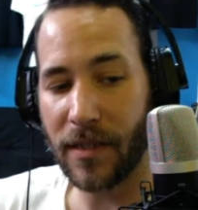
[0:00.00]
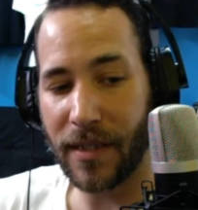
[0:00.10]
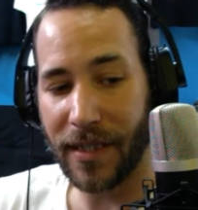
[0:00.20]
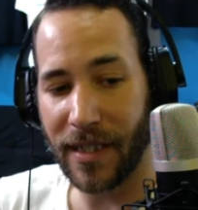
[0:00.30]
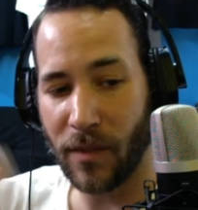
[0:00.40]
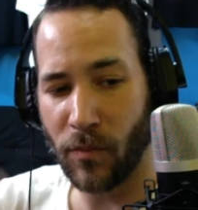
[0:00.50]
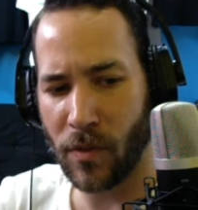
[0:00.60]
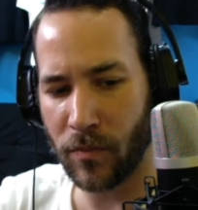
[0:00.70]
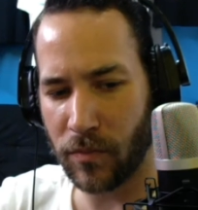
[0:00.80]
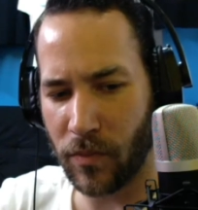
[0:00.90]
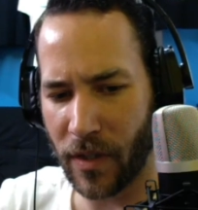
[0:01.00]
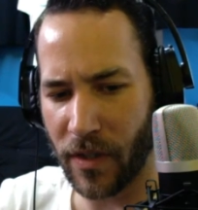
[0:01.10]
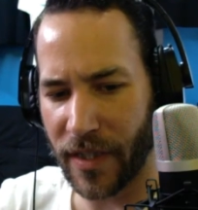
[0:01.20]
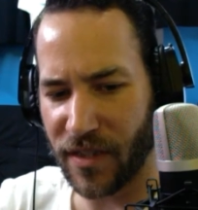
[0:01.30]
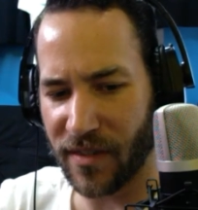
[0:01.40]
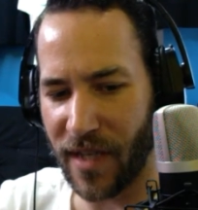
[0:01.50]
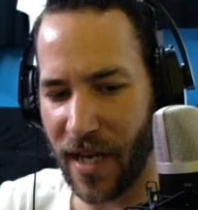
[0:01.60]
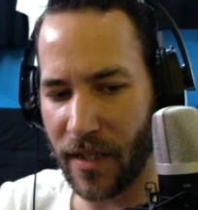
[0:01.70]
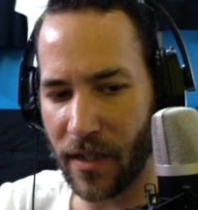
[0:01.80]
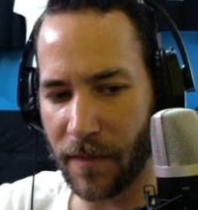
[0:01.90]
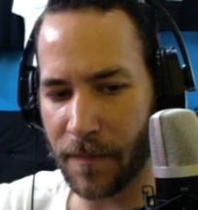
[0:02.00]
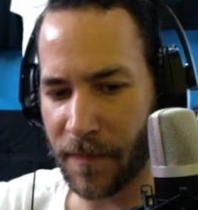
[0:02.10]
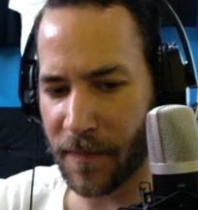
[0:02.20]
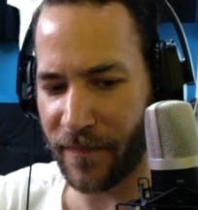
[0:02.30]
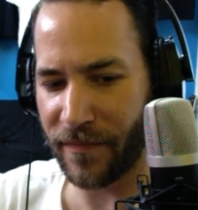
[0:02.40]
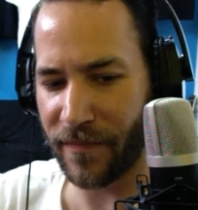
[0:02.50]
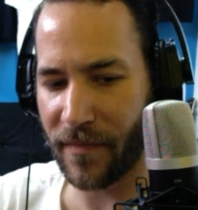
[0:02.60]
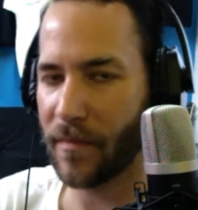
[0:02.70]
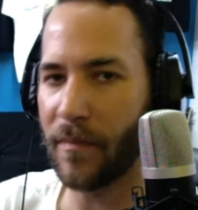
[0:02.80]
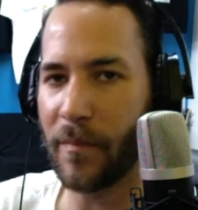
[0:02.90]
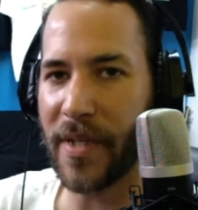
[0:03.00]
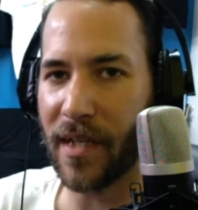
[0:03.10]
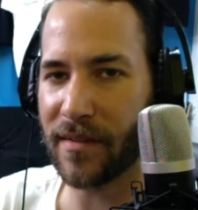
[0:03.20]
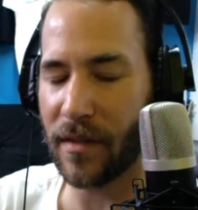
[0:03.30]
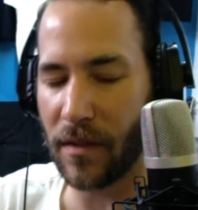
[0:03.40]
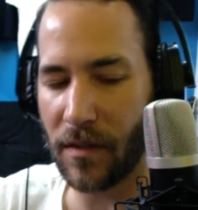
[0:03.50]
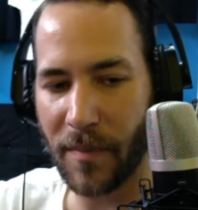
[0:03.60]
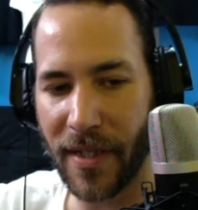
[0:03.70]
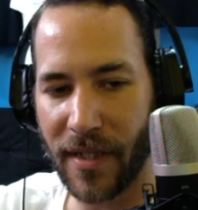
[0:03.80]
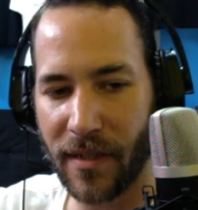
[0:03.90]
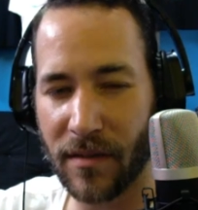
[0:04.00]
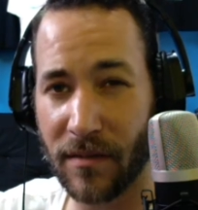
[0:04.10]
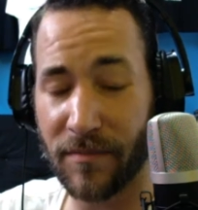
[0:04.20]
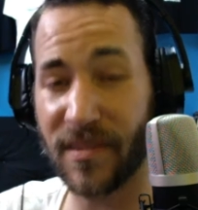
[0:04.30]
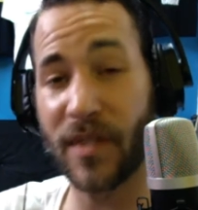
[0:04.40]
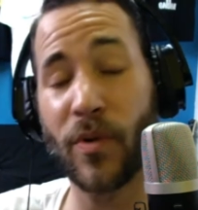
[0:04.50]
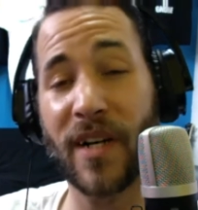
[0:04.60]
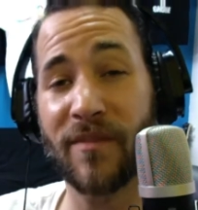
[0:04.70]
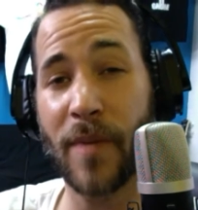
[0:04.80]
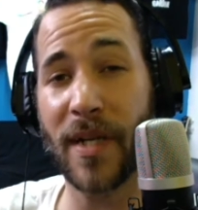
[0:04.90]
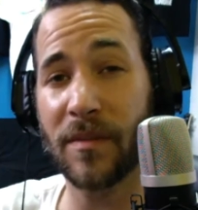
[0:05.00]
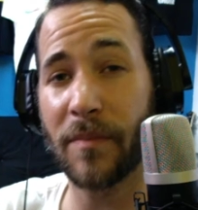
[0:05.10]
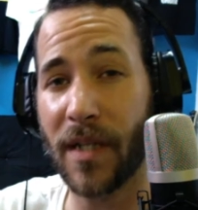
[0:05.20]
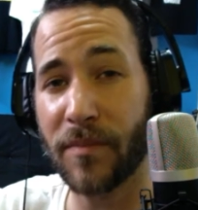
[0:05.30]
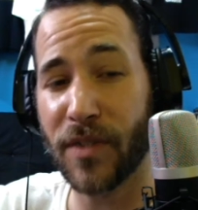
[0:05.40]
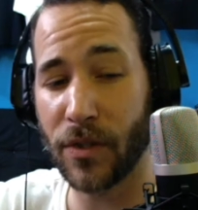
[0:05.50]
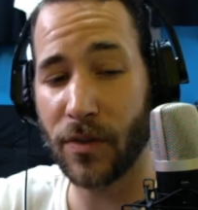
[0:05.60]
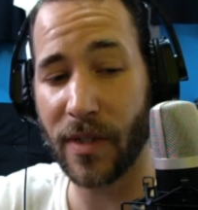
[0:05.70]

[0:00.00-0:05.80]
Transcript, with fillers: And we'll, we're going to just kind of BS a little bit and see what everybody's been up to.